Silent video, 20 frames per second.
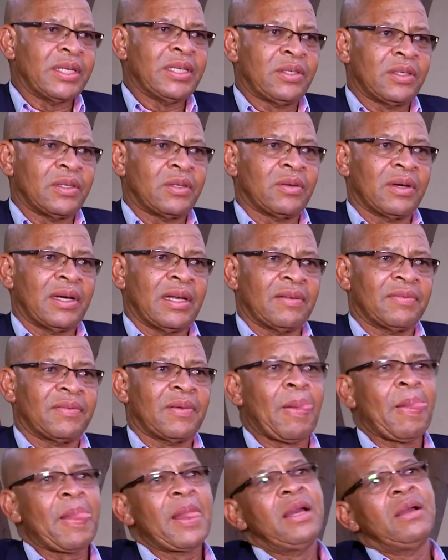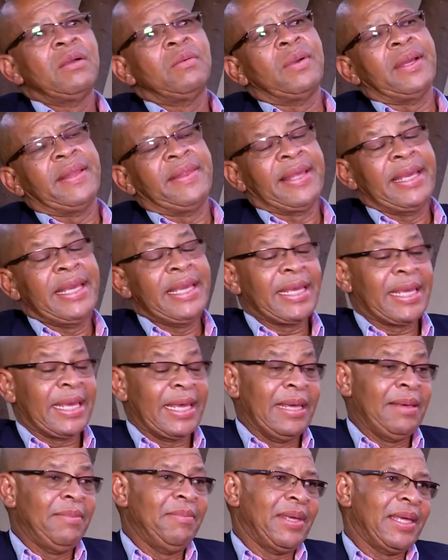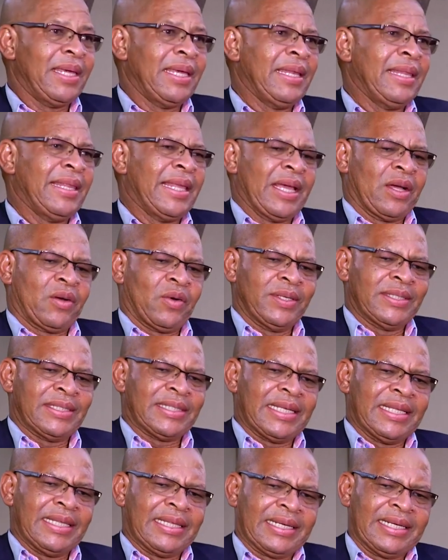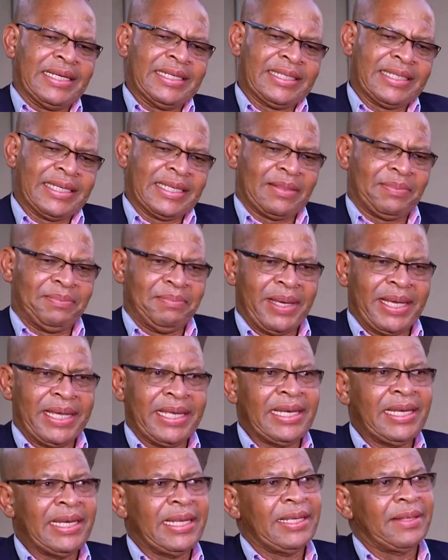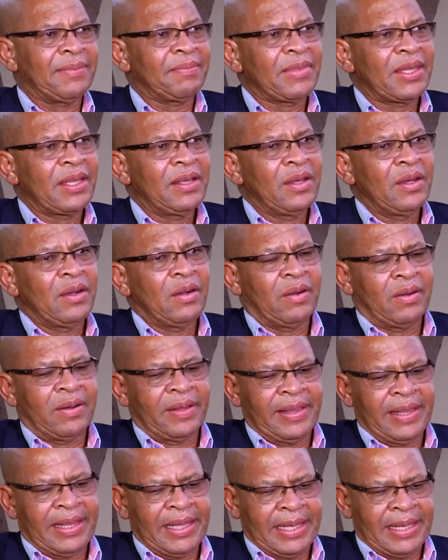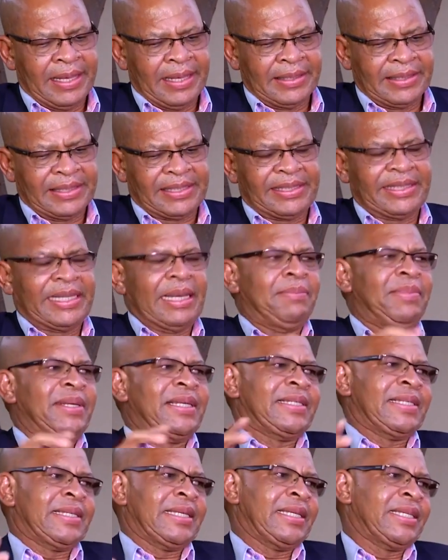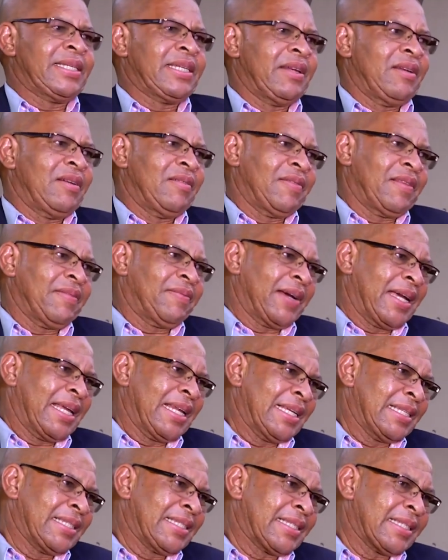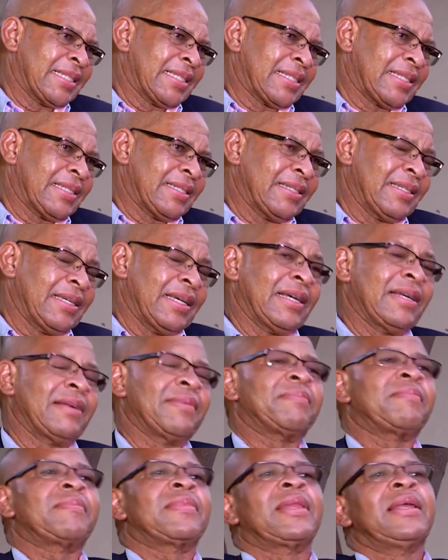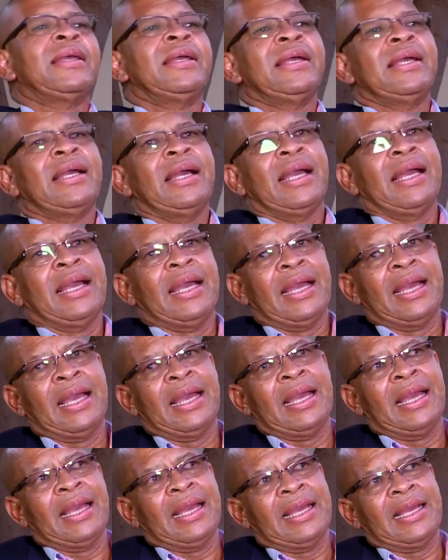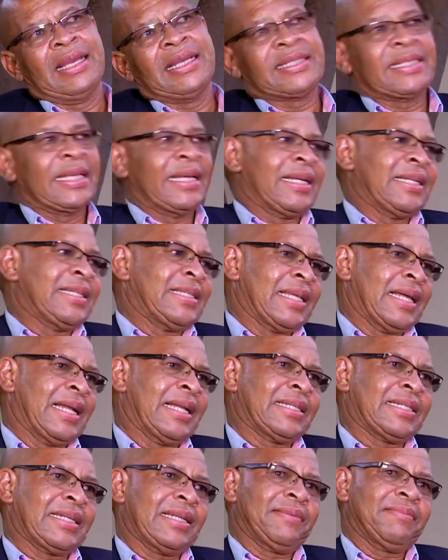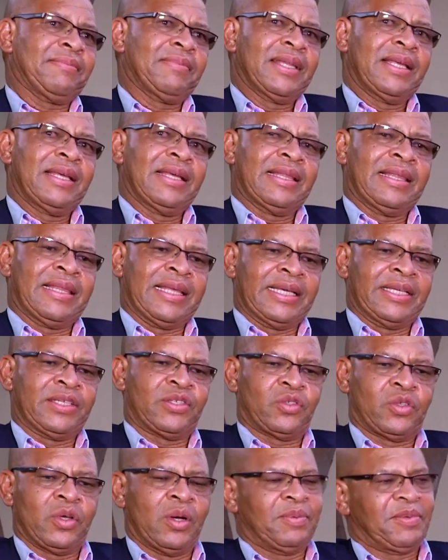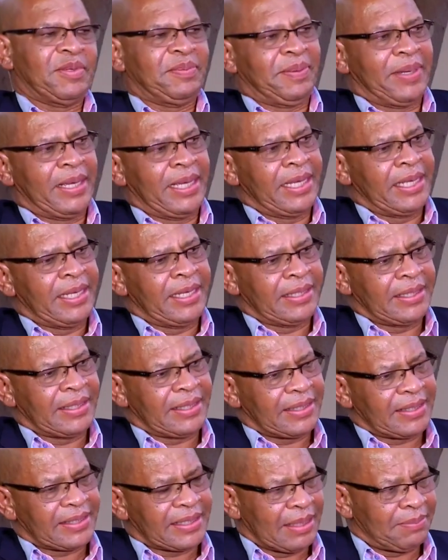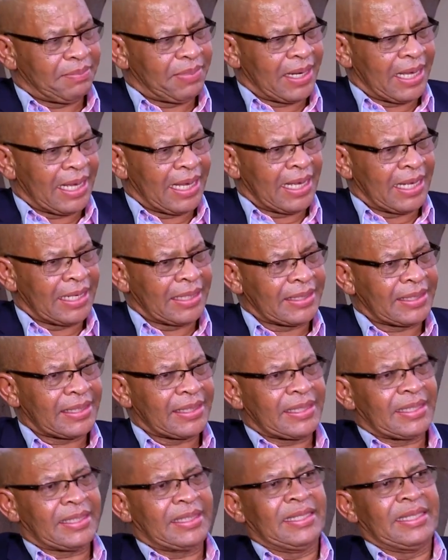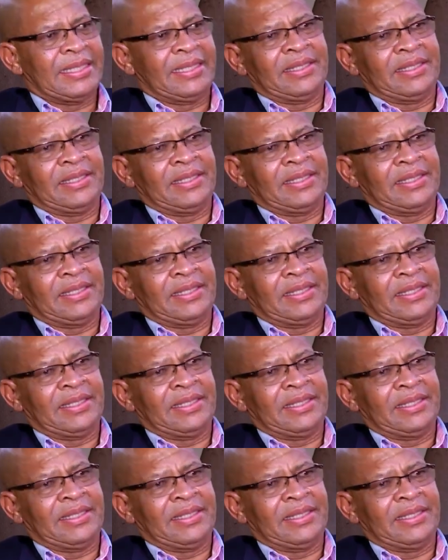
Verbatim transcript: 2012, when they came in, they concentrated mainly on the stabilization of the finances. Yes. Yeah. Uh, as a result, they stopped paying suppliers.